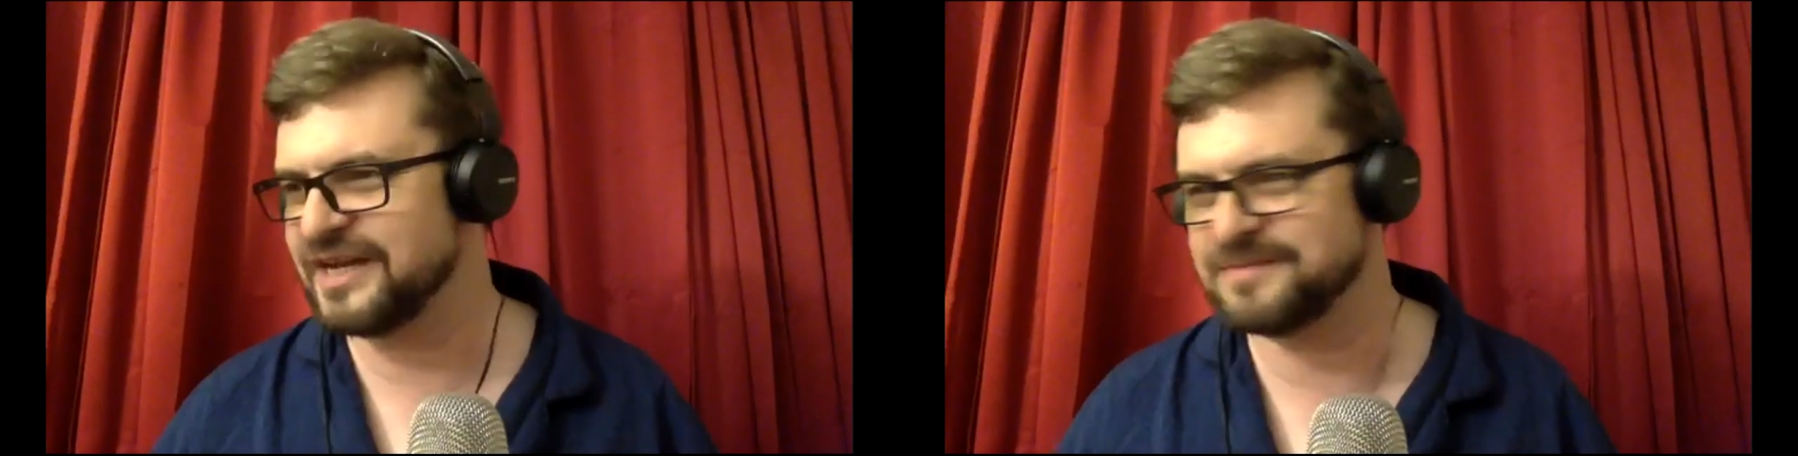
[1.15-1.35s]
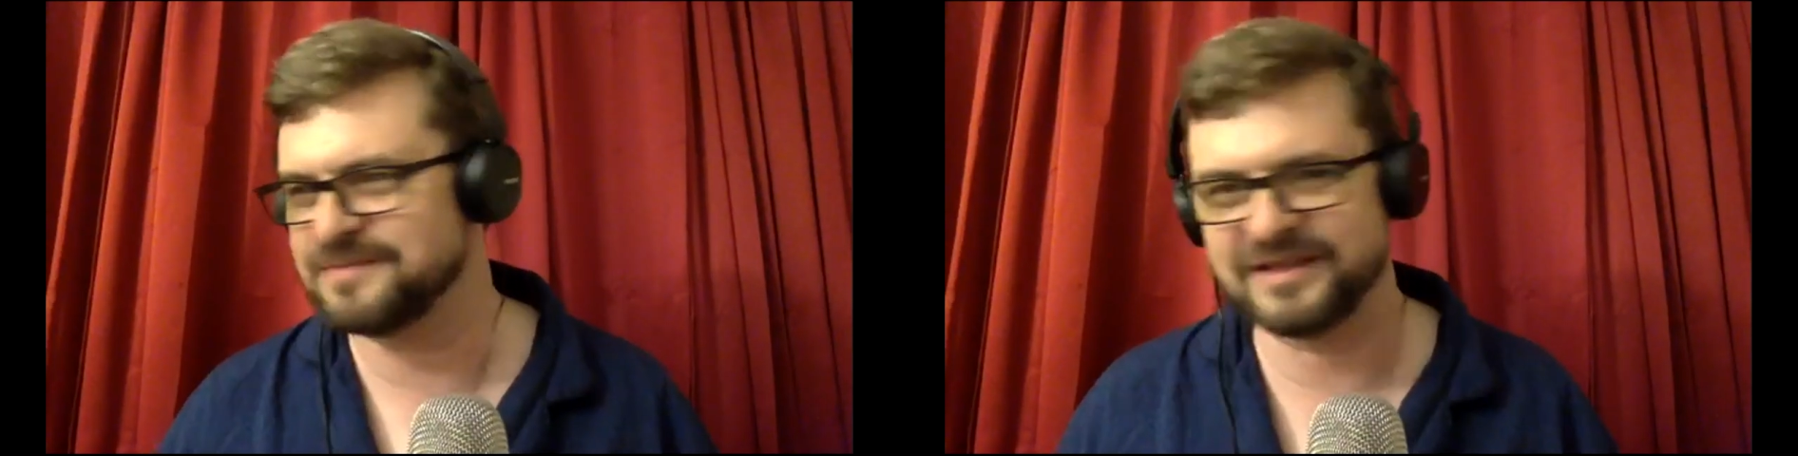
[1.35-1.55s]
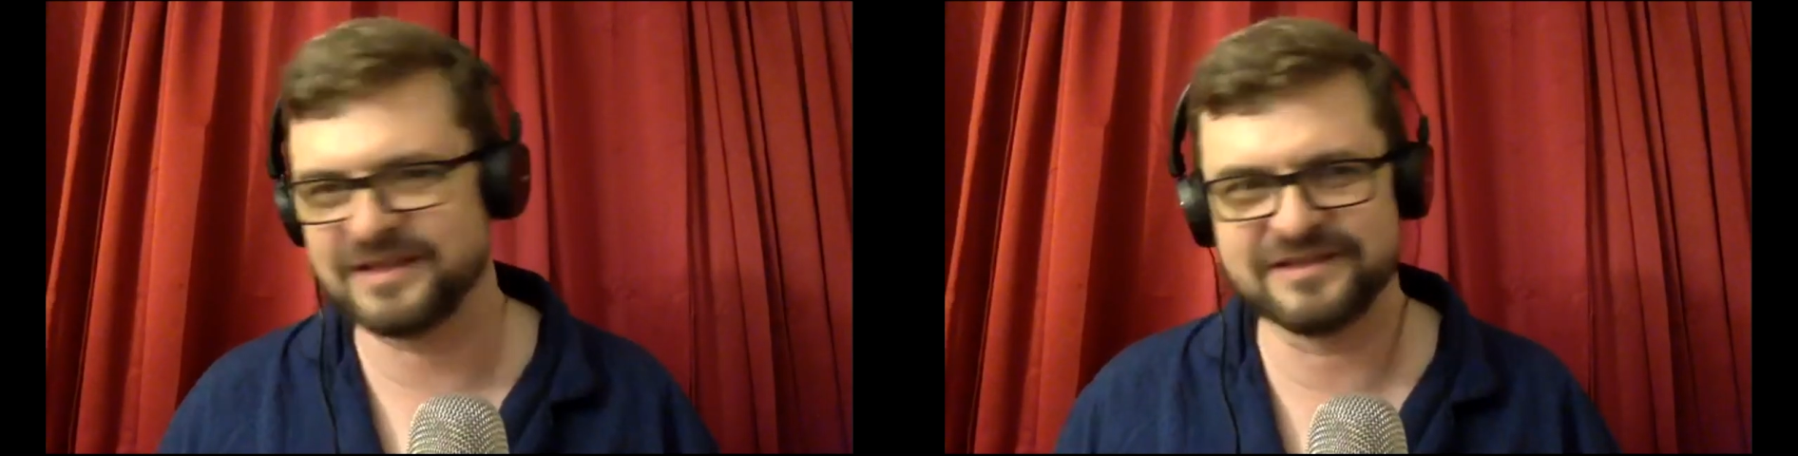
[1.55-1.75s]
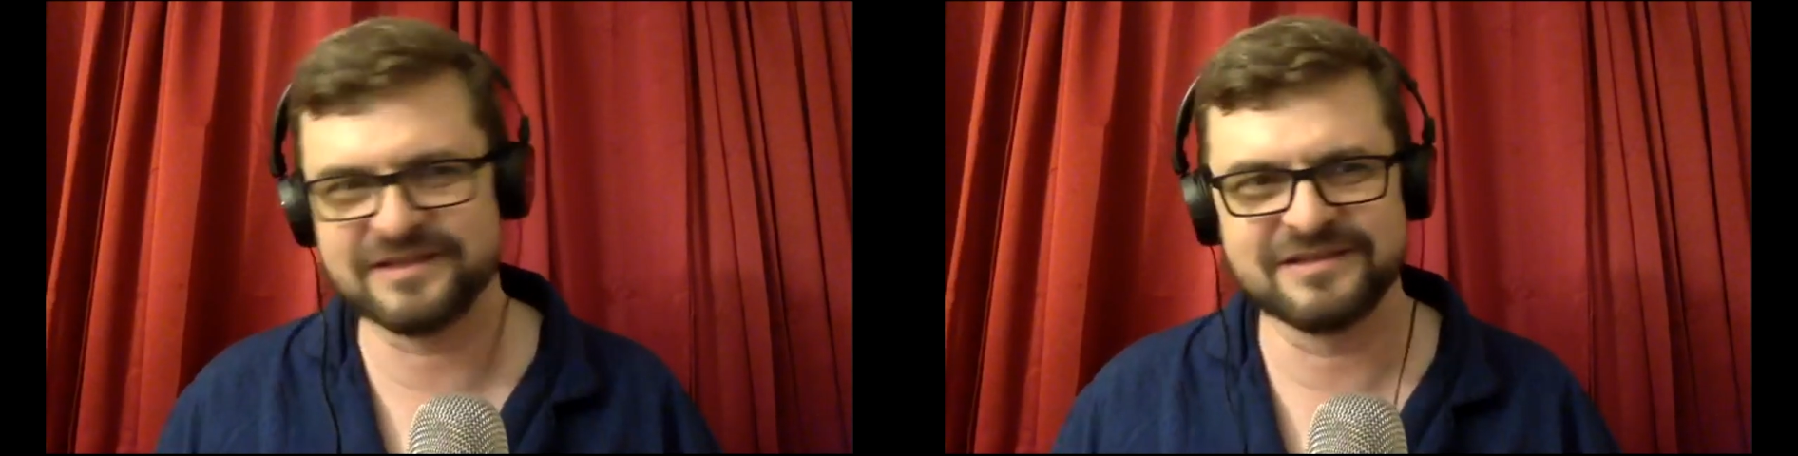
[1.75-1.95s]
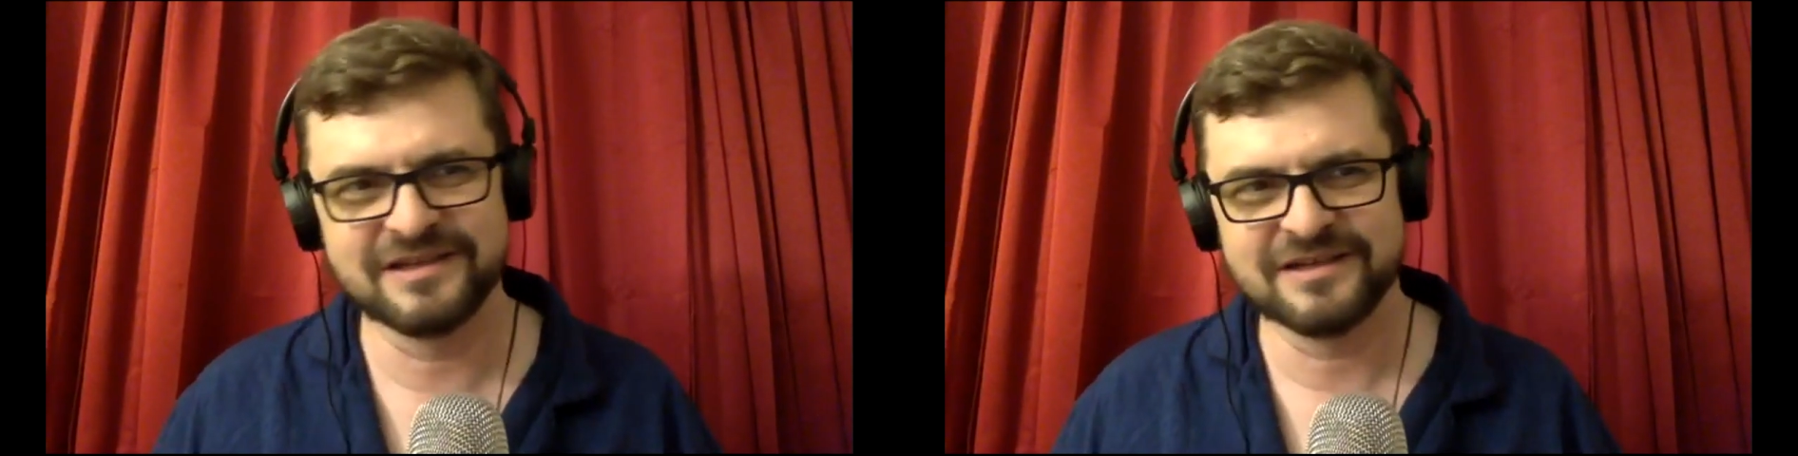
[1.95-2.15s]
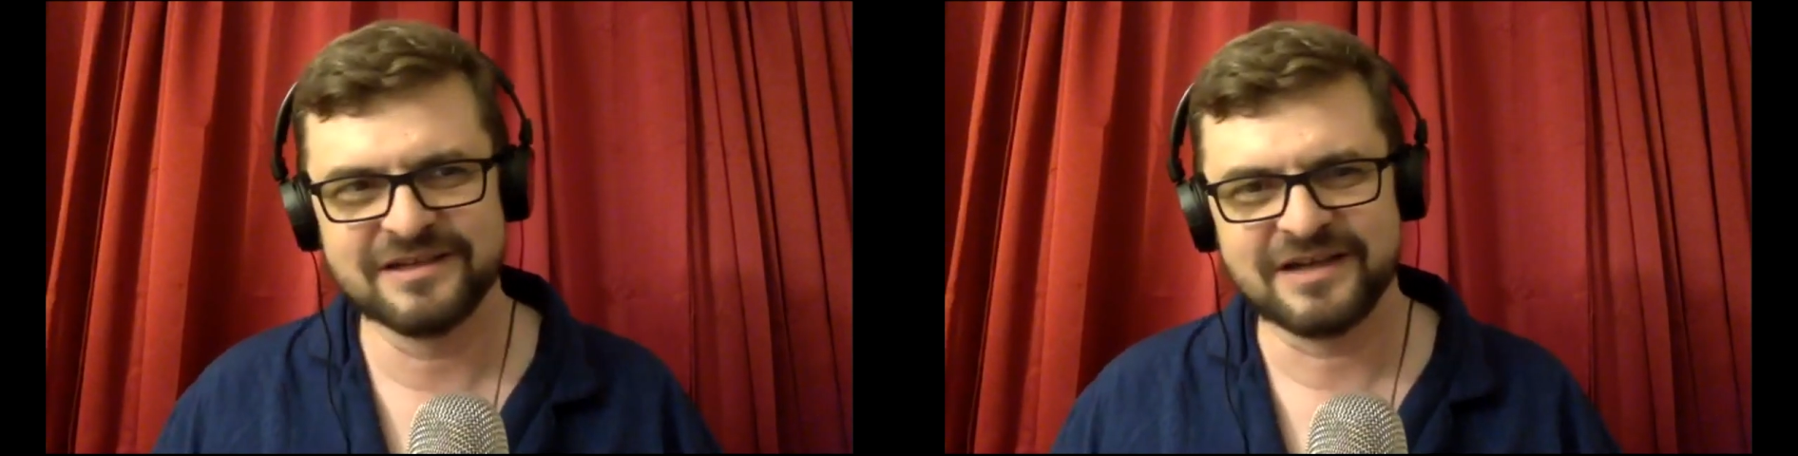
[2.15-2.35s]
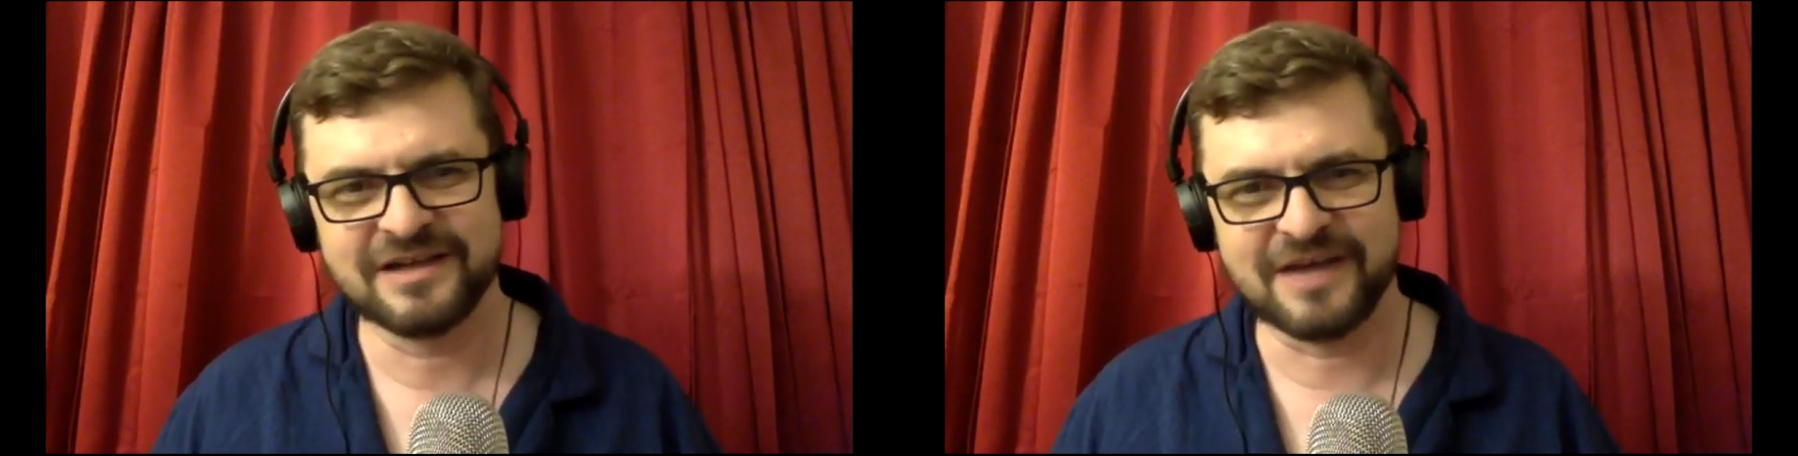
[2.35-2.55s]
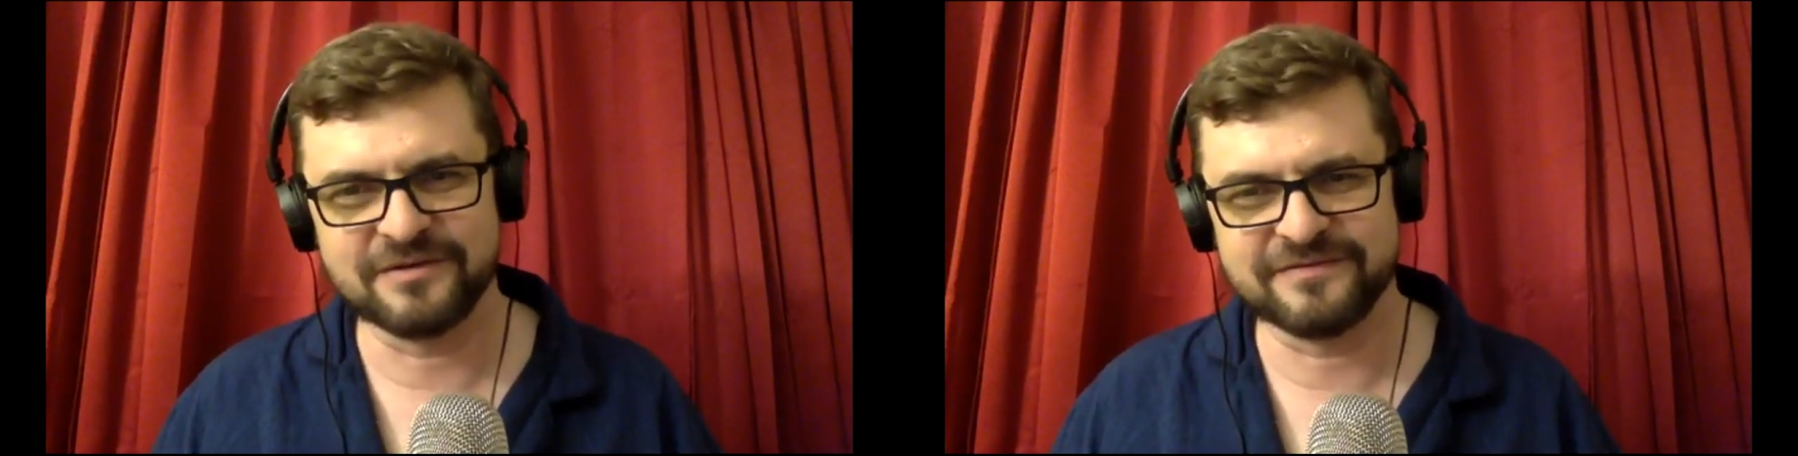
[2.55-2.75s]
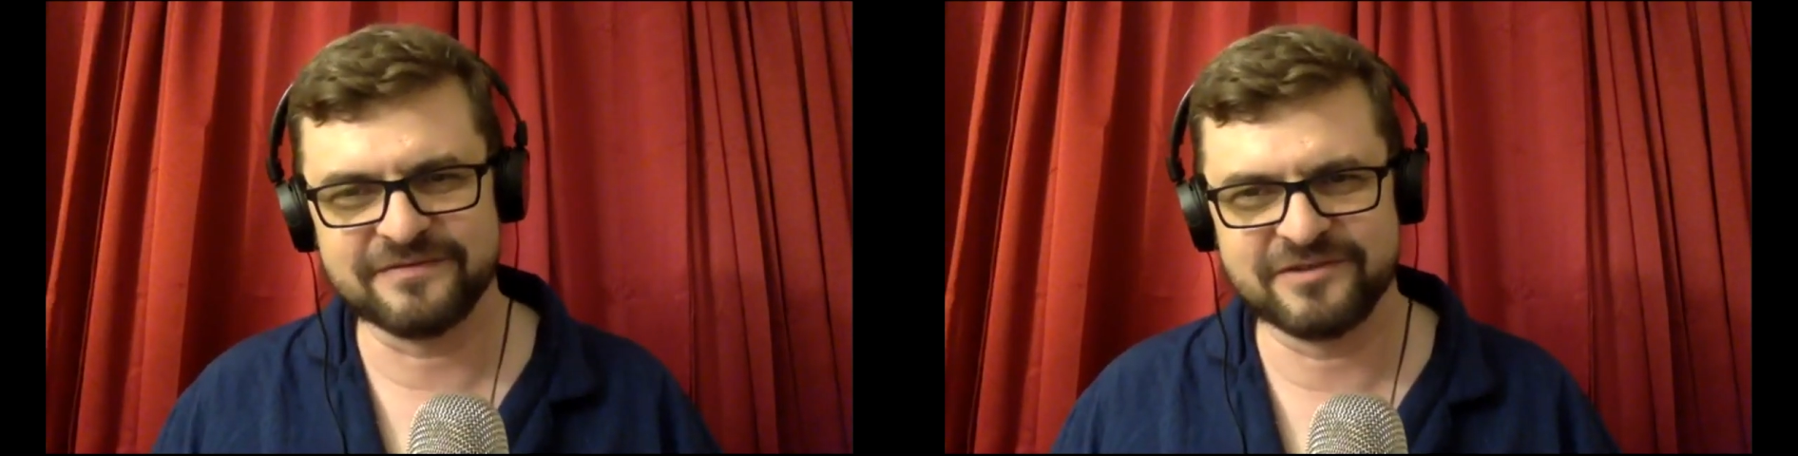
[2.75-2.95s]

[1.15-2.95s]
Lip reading: then, I would have,